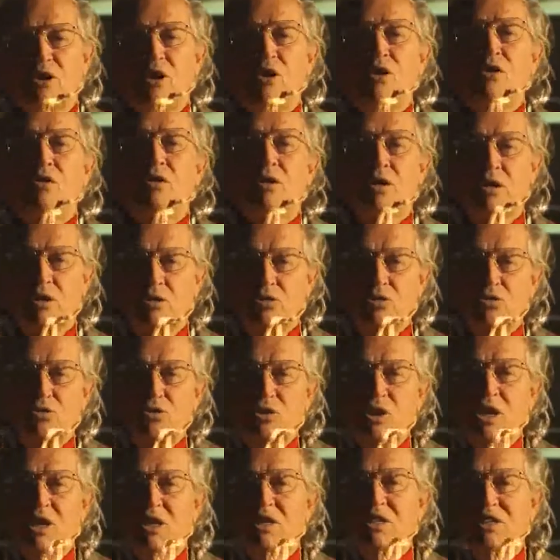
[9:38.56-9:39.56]
only to
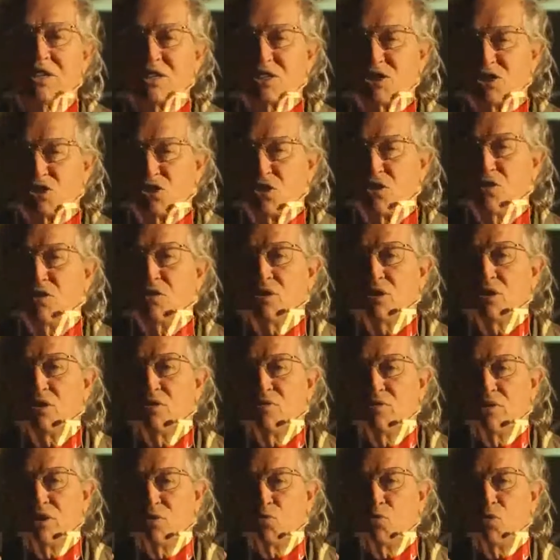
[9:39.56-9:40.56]
tell the story
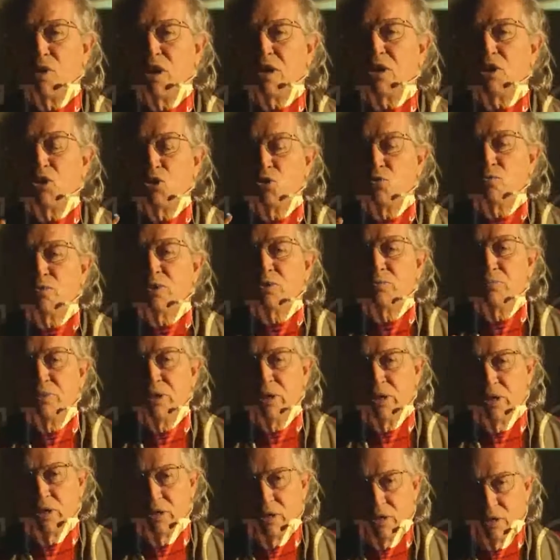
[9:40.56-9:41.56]
of one human
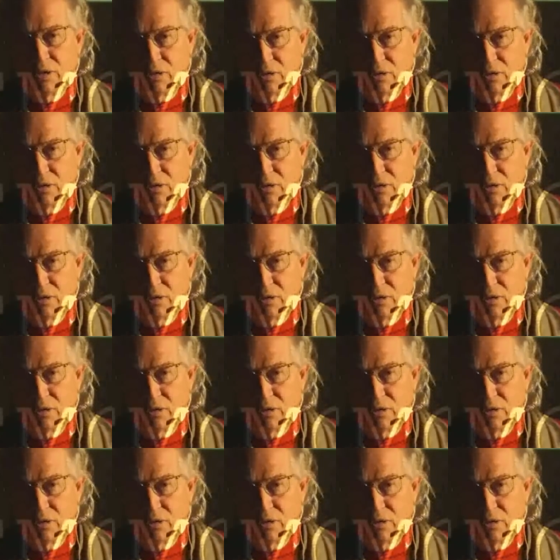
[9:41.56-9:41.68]
being.